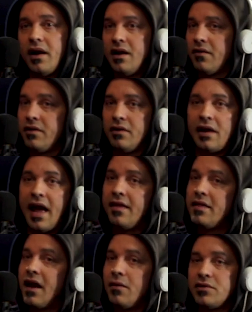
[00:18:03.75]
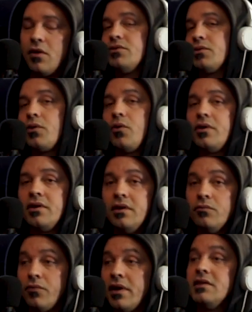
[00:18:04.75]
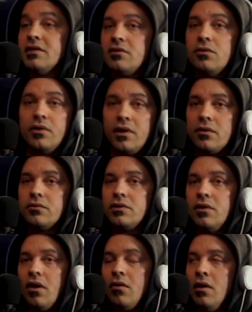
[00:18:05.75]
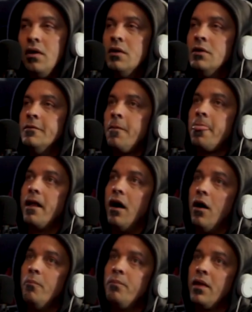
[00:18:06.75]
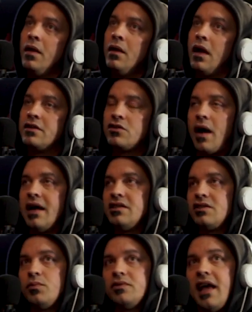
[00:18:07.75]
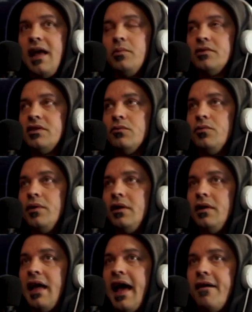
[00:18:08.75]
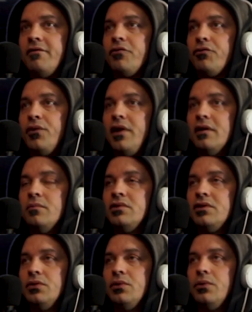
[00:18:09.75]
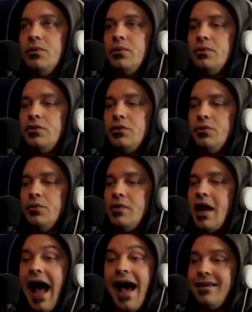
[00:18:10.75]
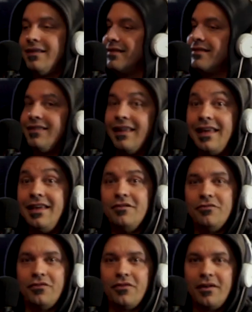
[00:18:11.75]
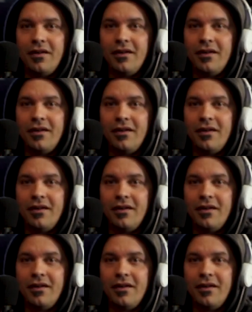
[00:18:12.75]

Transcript: I never had had that. I was always recording in renta studios, you know. Right, right, right. Um, and so I just was able to really have the freedom to to not leave